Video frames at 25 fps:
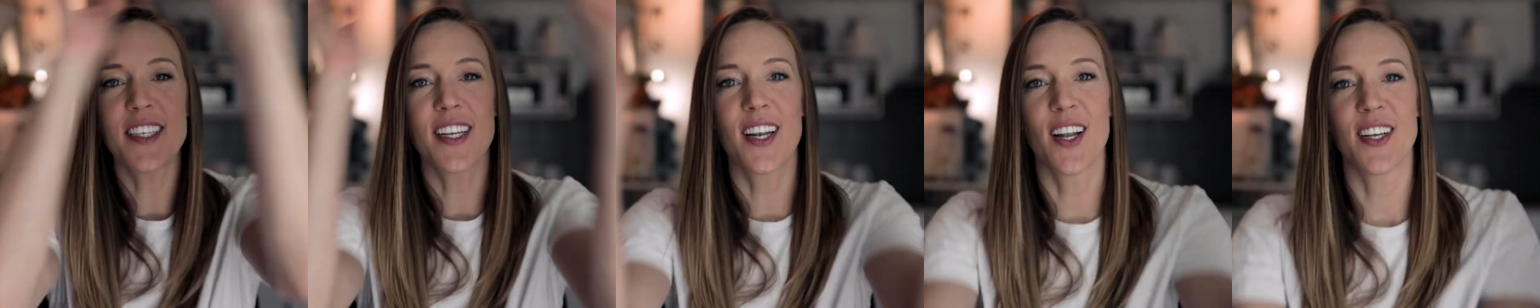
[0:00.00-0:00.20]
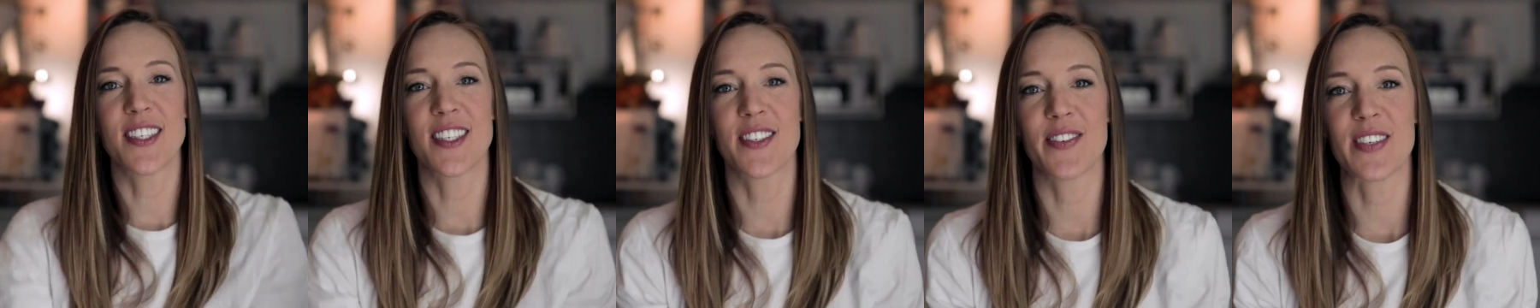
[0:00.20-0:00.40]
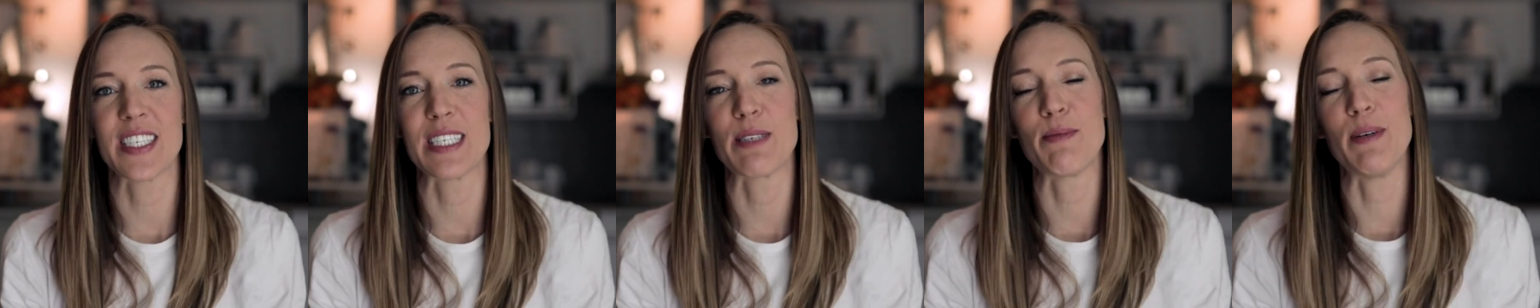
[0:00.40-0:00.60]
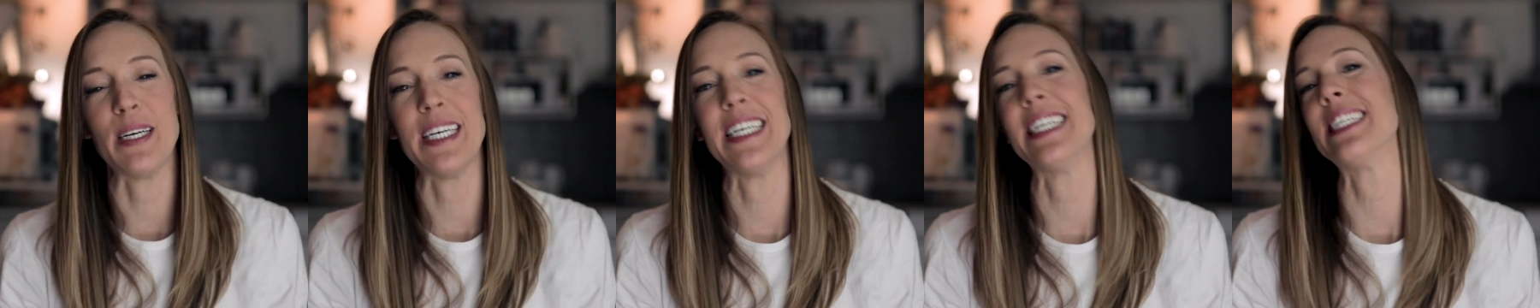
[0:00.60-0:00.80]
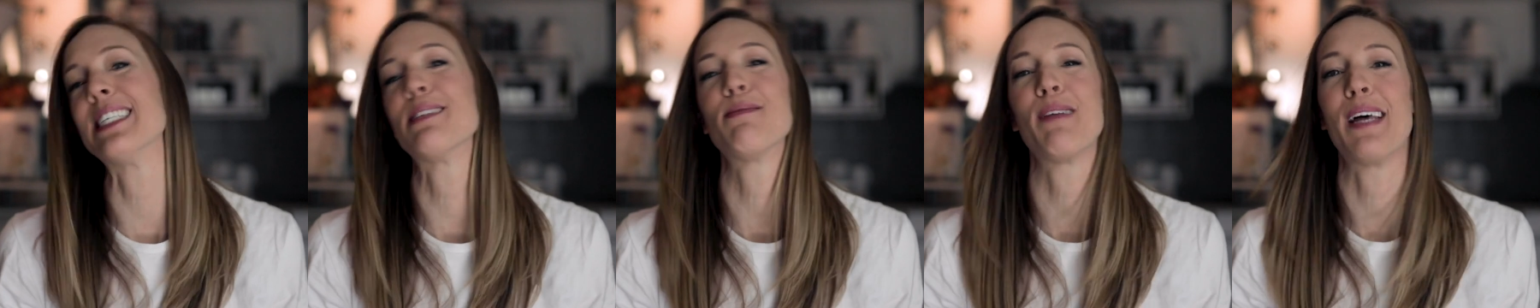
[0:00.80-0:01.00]
and lots of
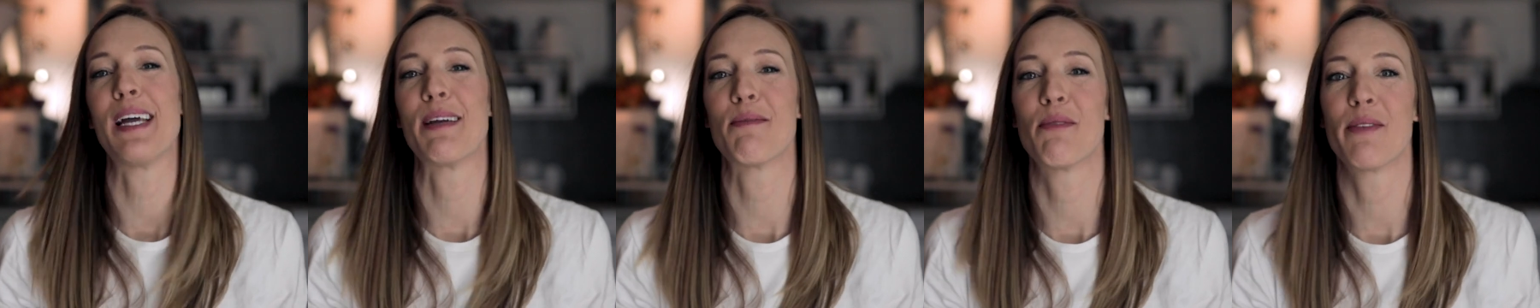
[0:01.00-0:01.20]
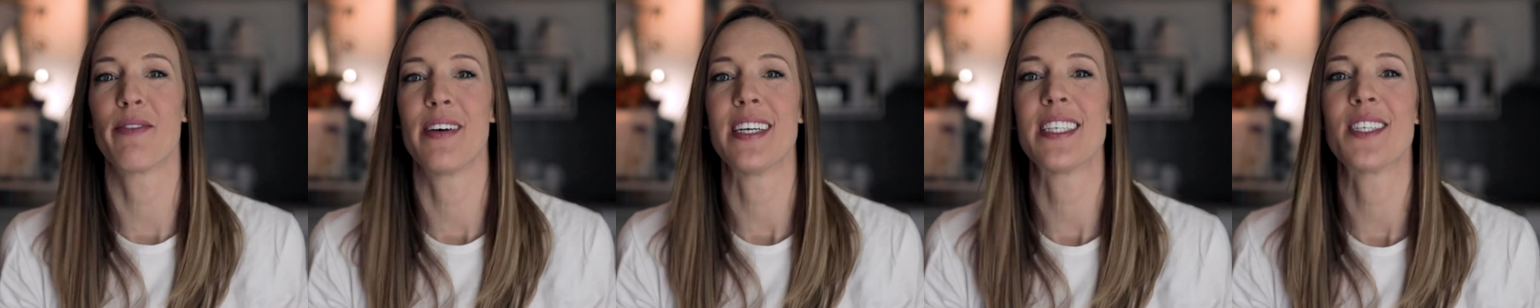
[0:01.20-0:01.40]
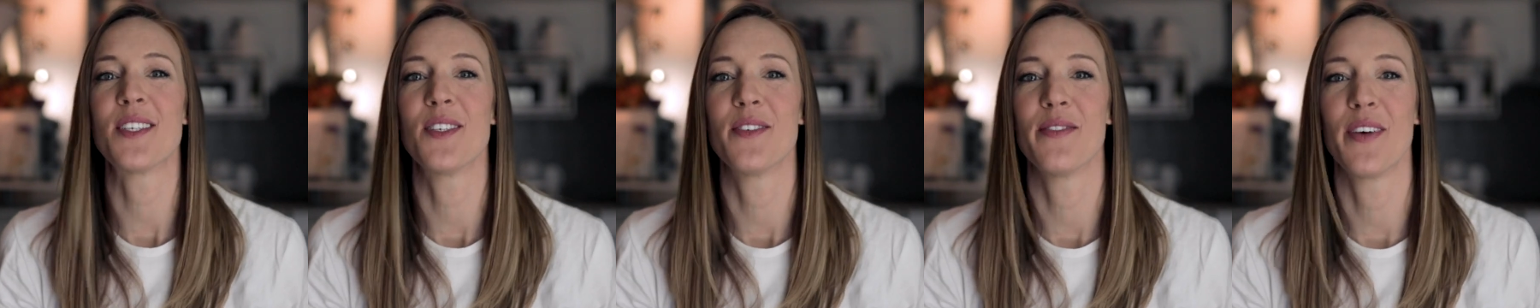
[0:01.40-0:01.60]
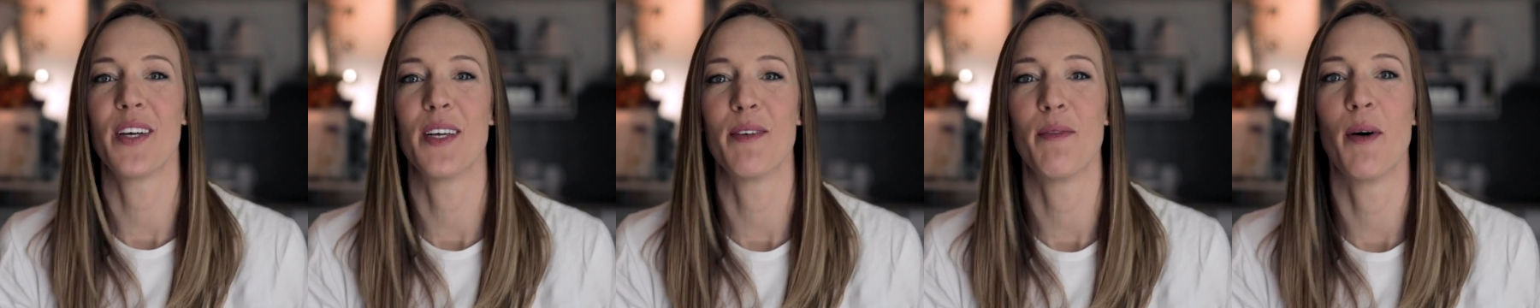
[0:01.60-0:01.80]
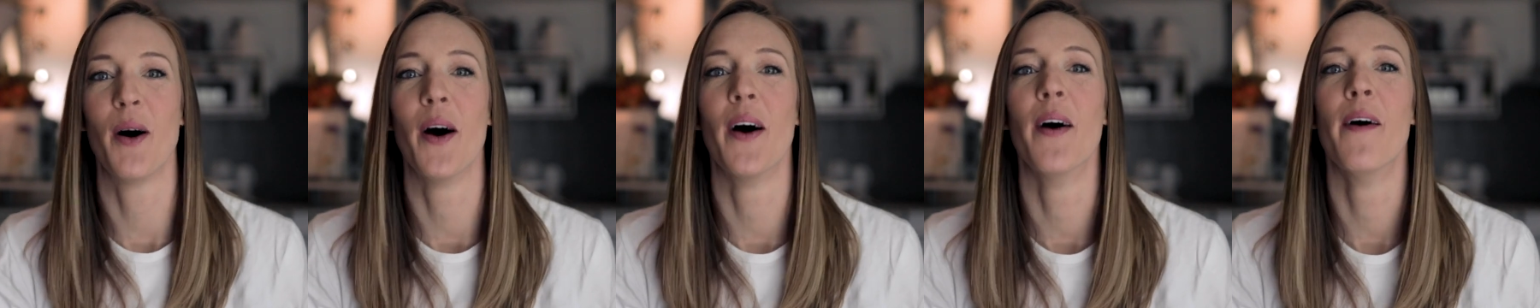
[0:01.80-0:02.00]
experience playing professional
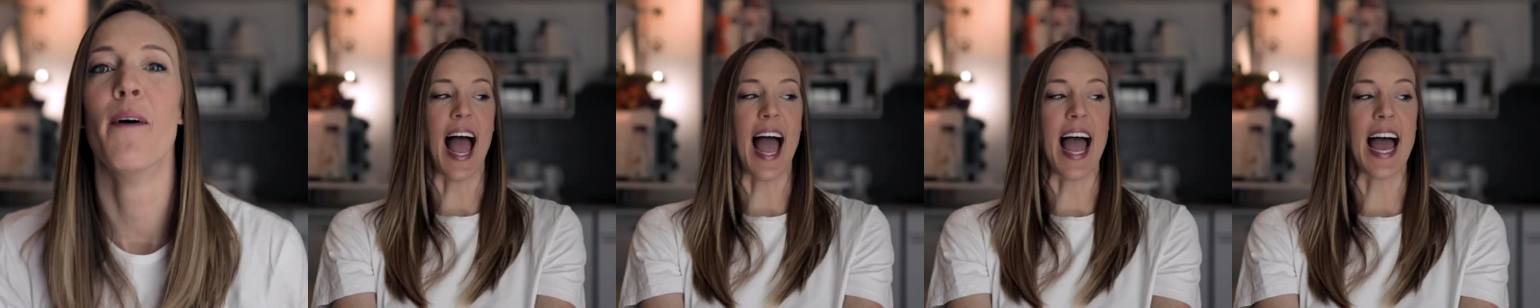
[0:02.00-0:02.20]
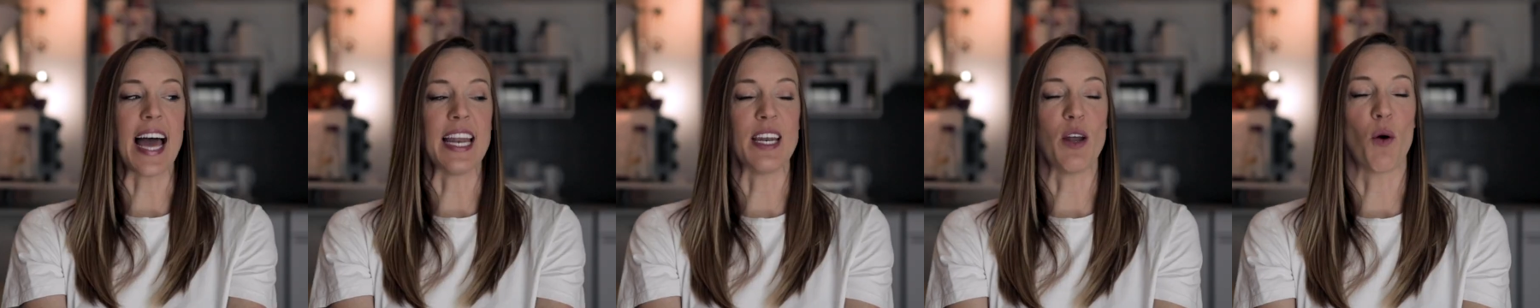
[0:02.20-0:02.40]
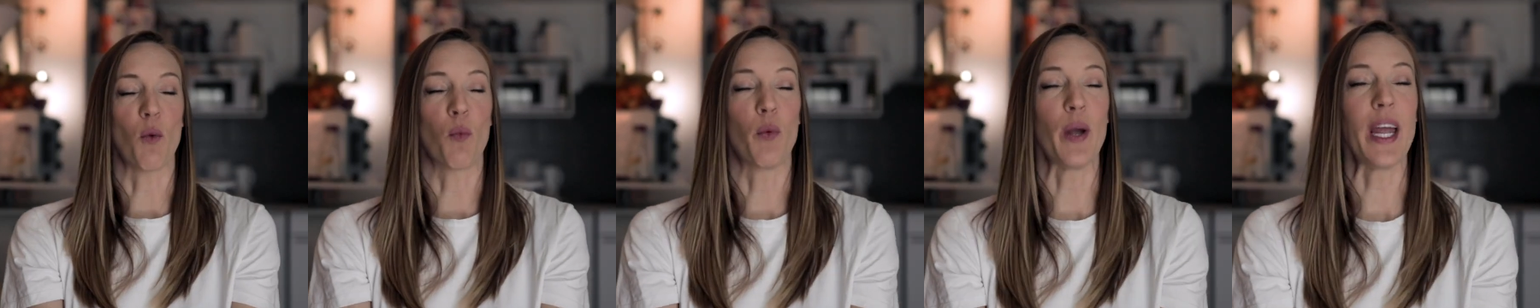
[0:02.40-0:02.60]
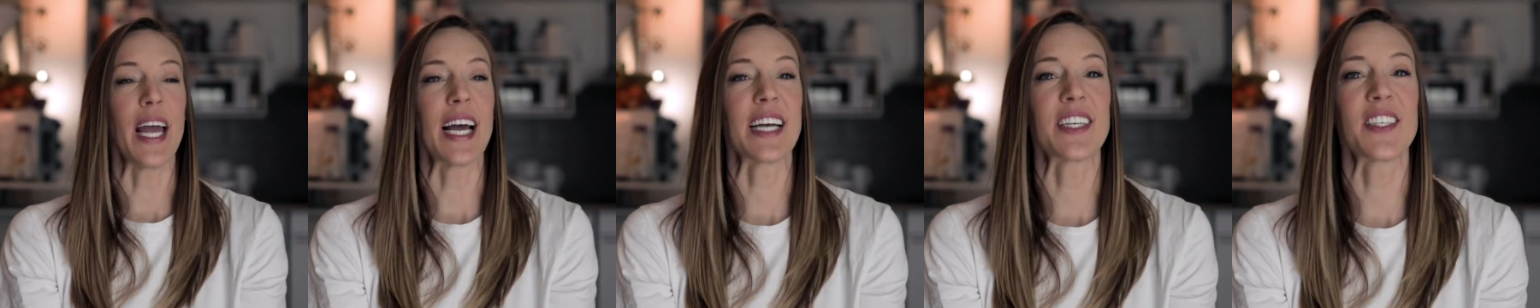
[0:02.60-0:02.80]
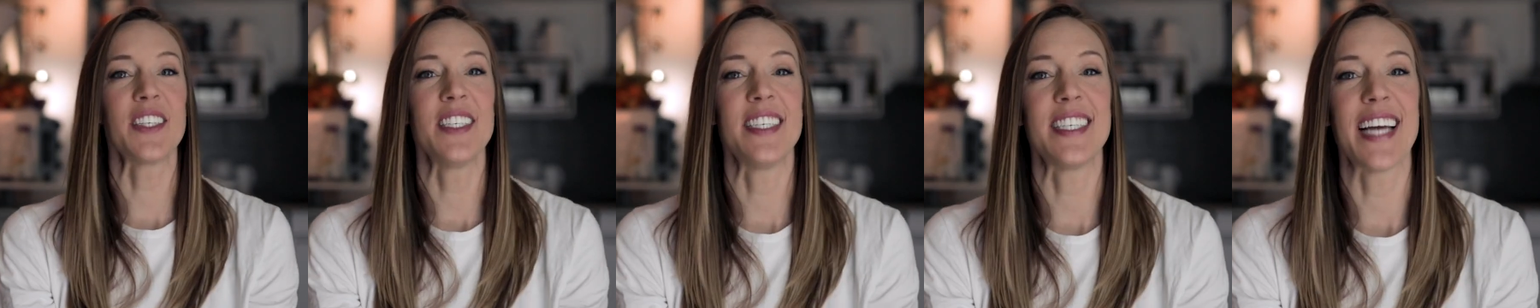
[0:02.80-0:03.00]
volleyball. And we
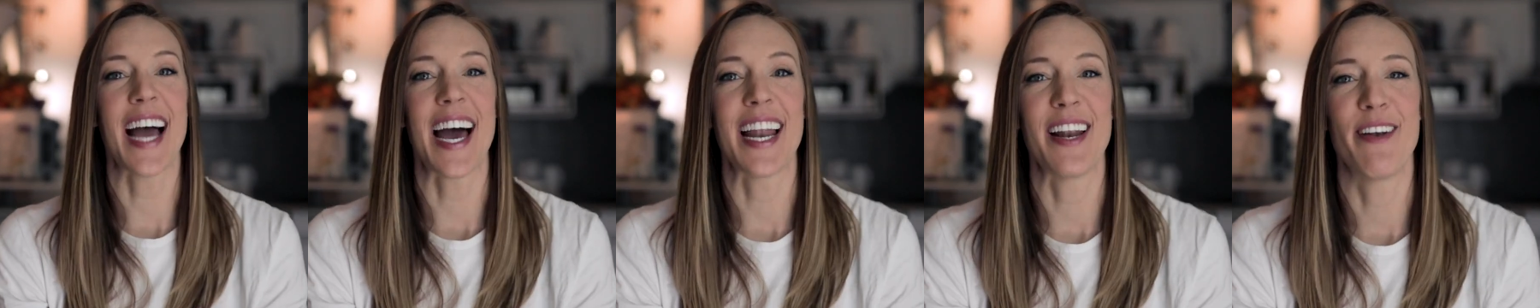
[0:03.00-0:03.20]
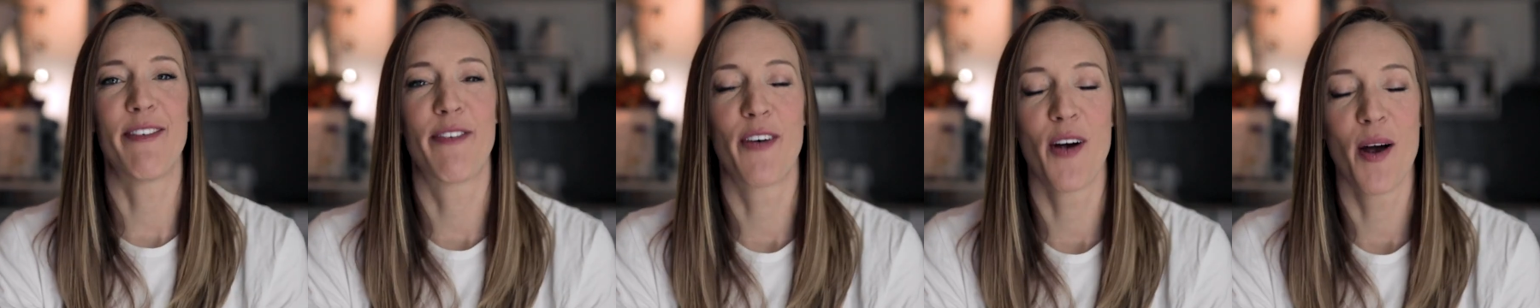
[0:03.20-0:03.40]
actually chatted